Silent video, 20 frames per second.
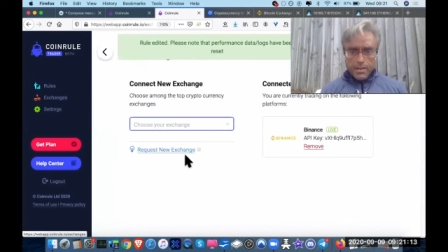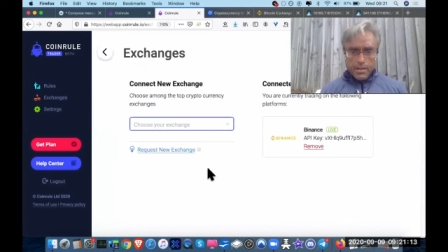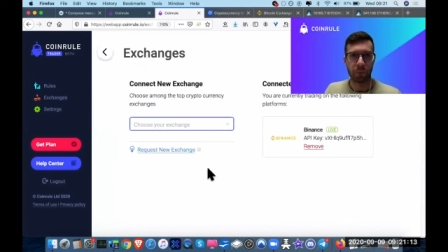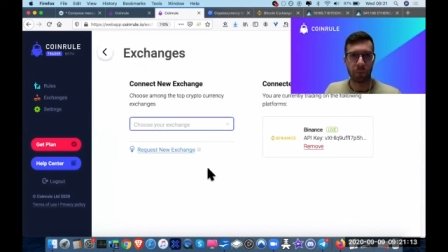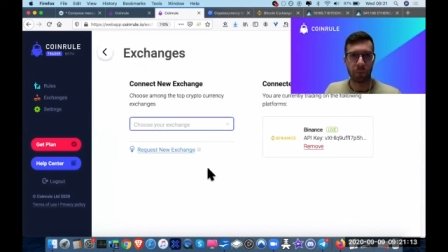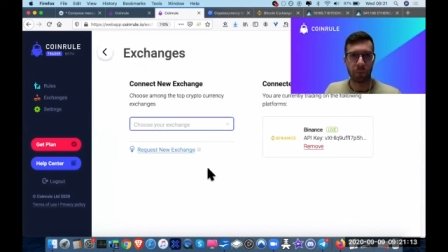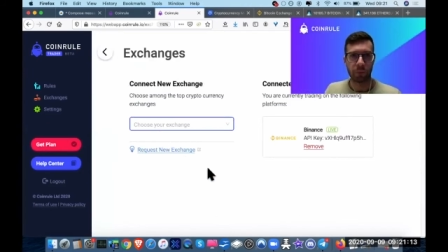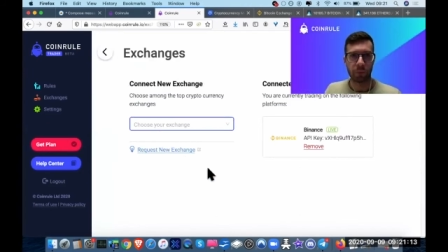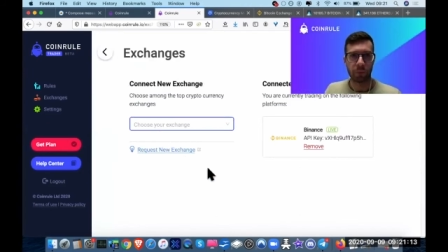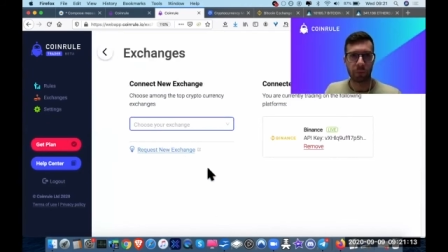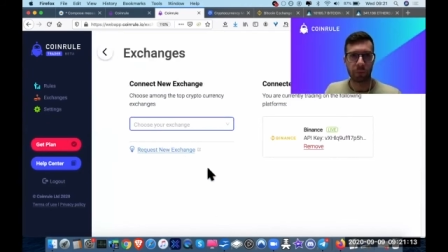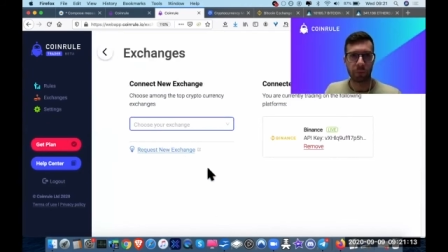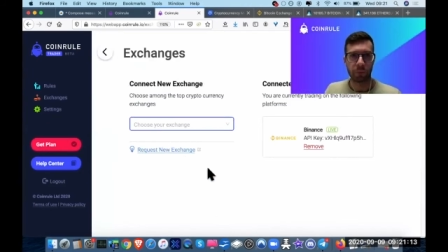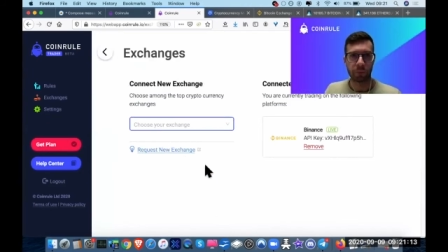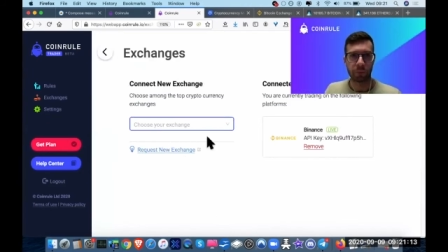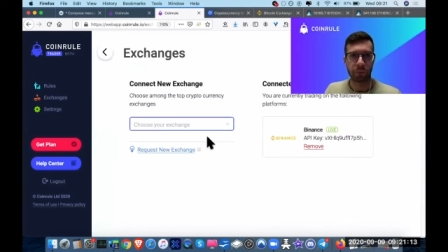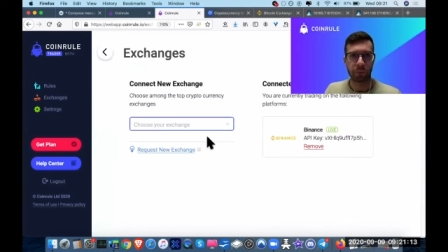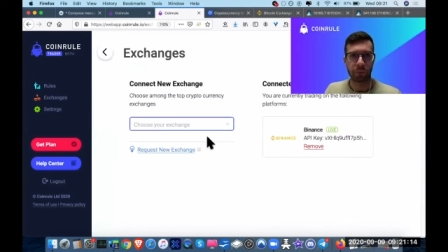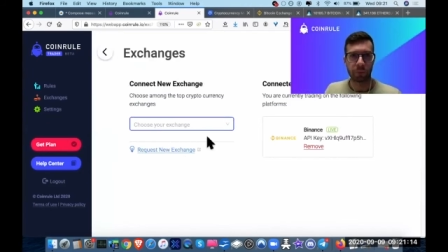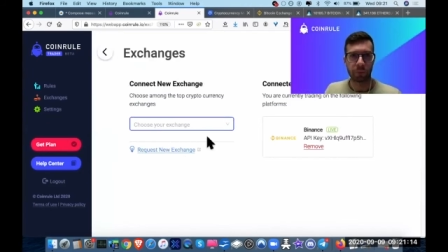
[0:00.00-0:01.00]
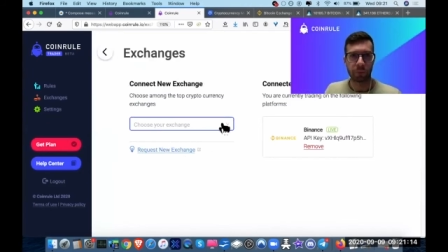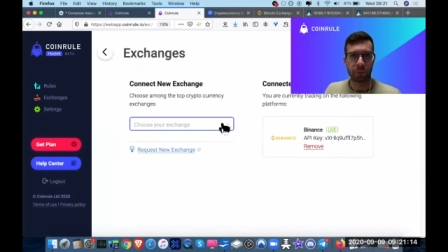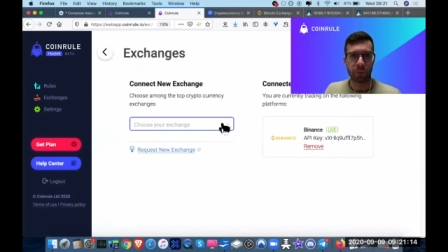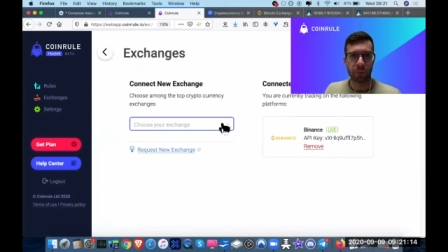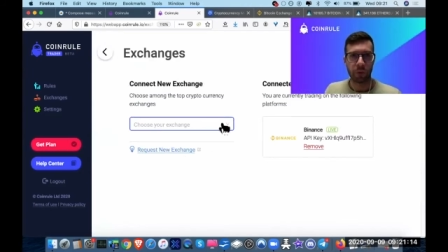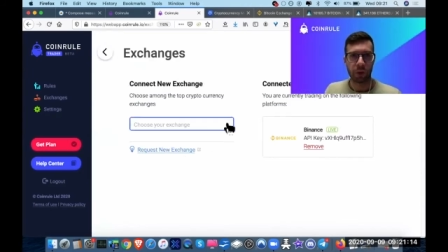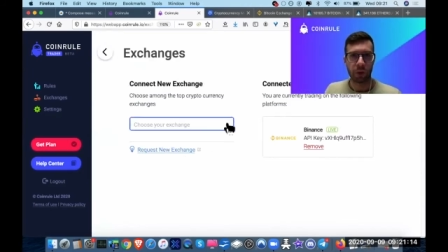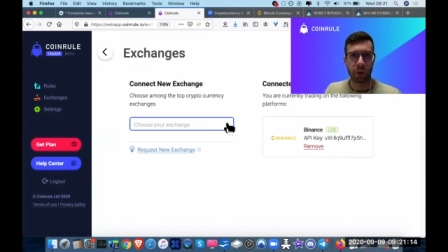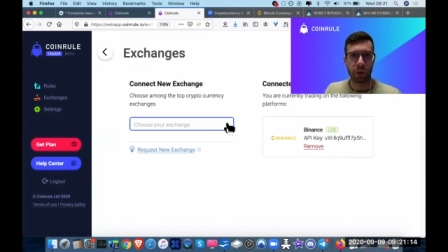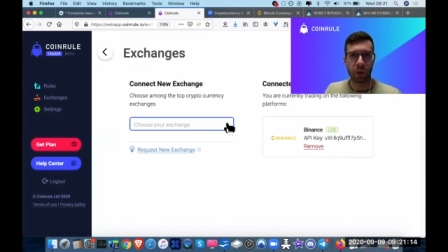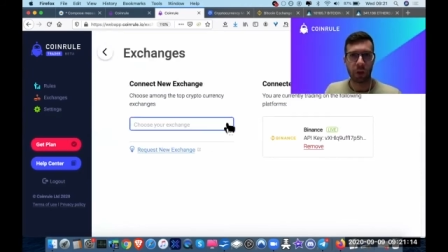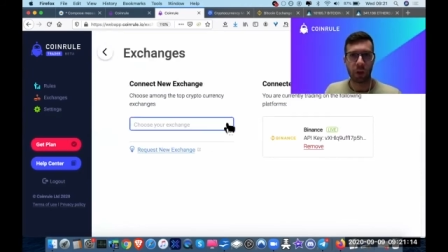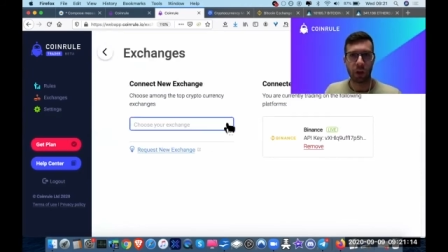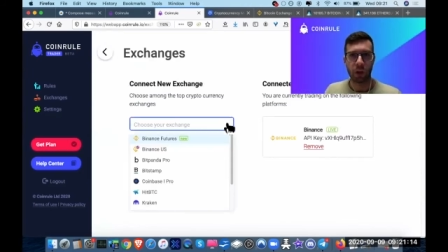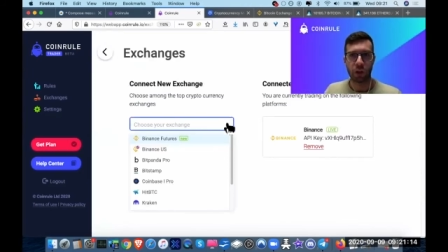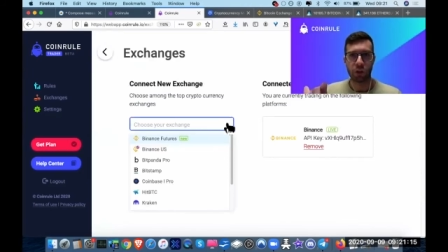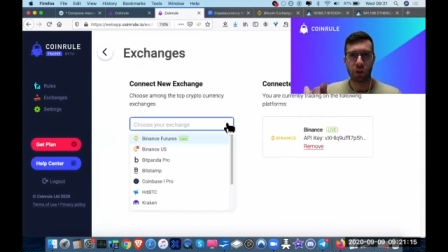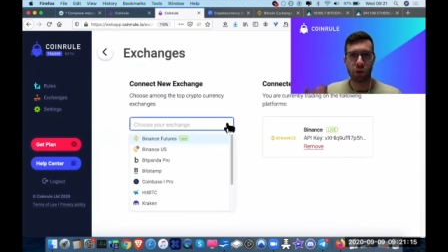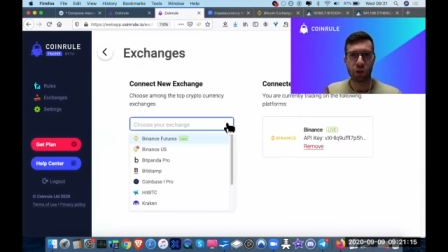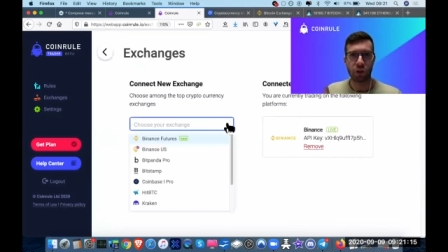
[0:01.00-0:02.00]
it's I
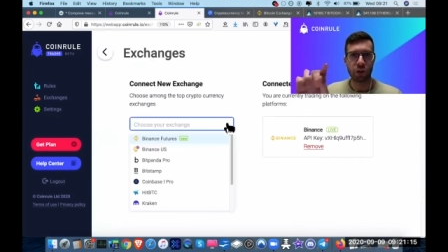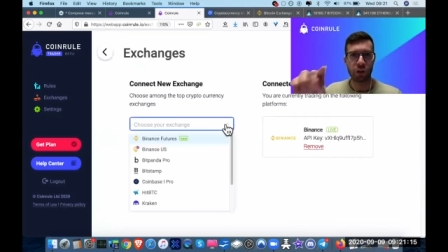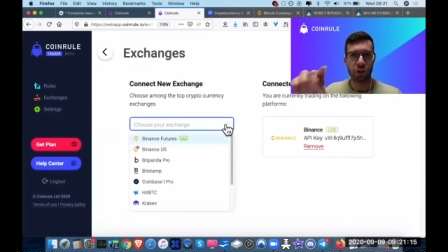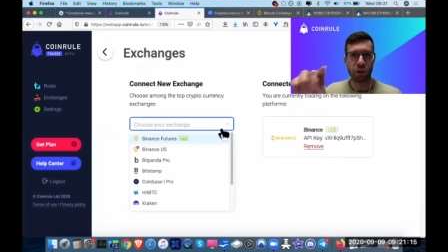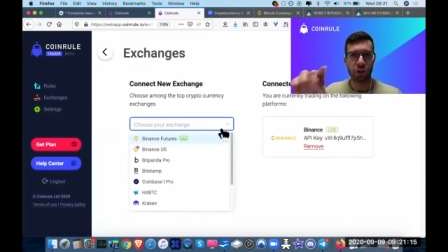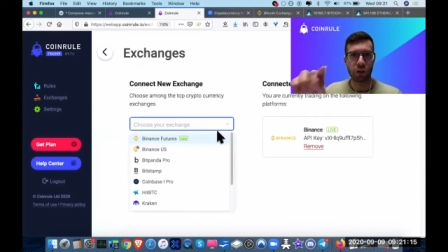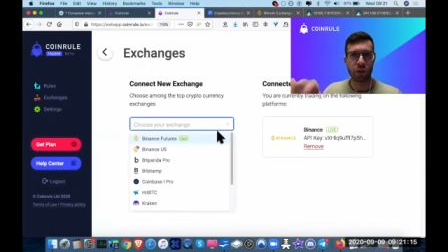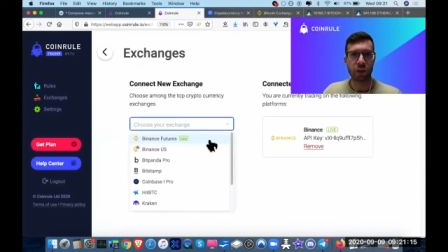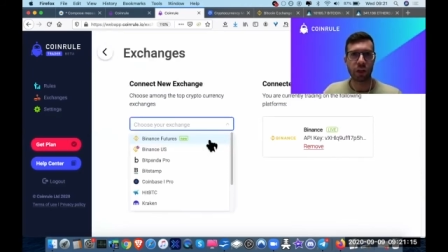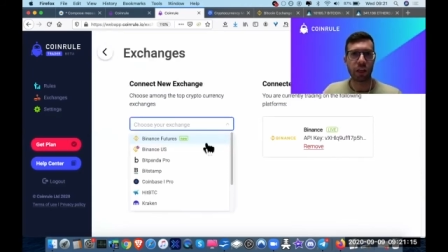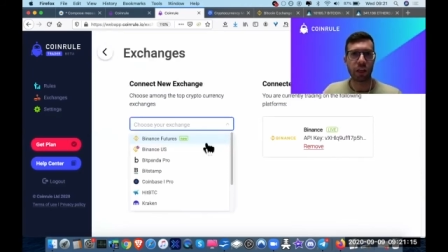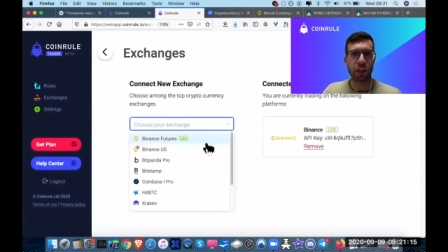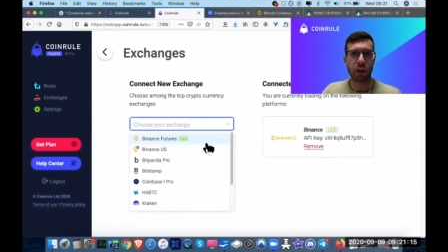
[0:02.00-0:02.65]
uh, just click.